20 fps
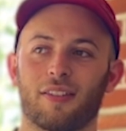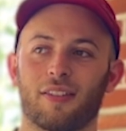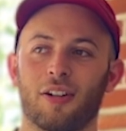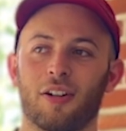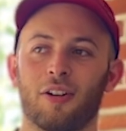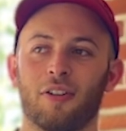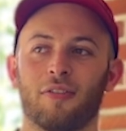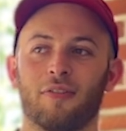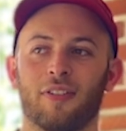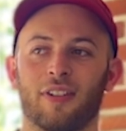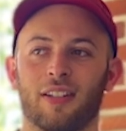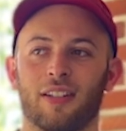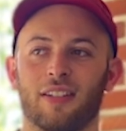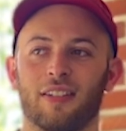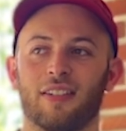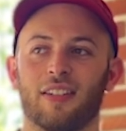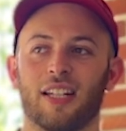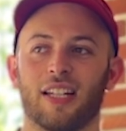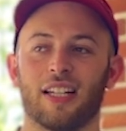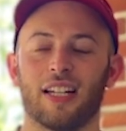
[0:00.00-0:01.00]

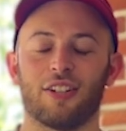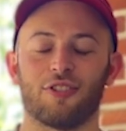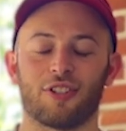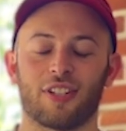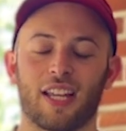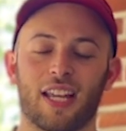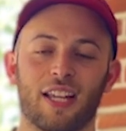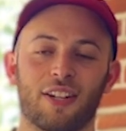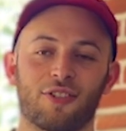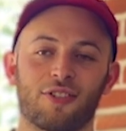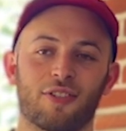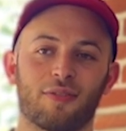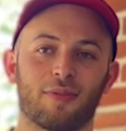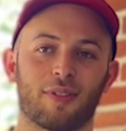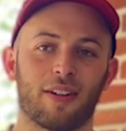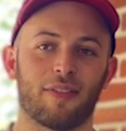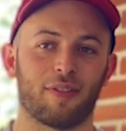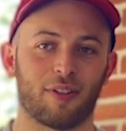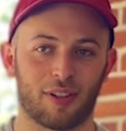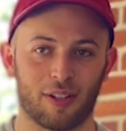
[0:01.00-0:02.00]
COVID in education where
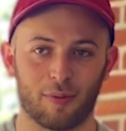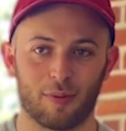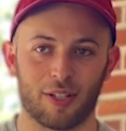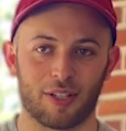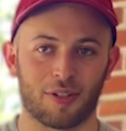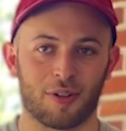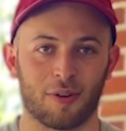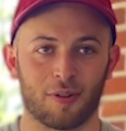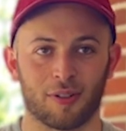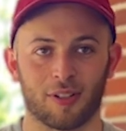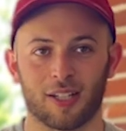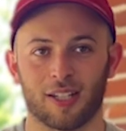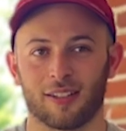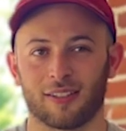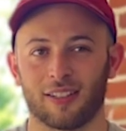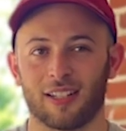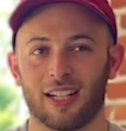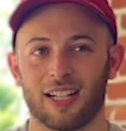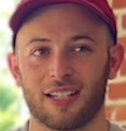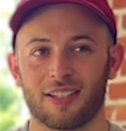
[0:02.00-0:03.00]
everything went totally
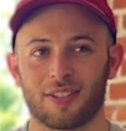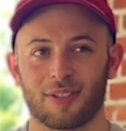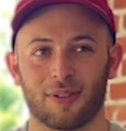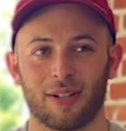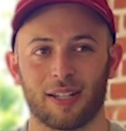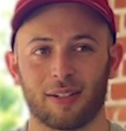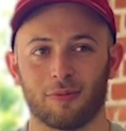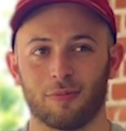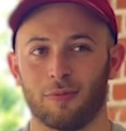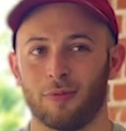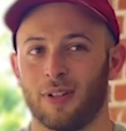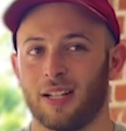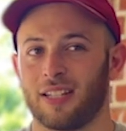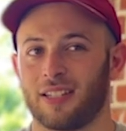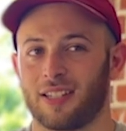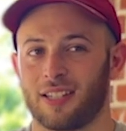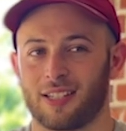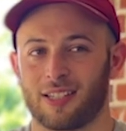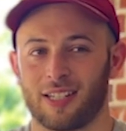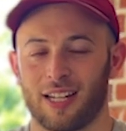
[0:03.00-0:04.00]
online. So I went
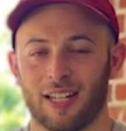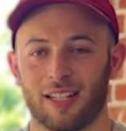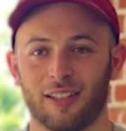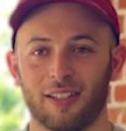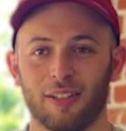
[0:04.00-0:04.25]
to St.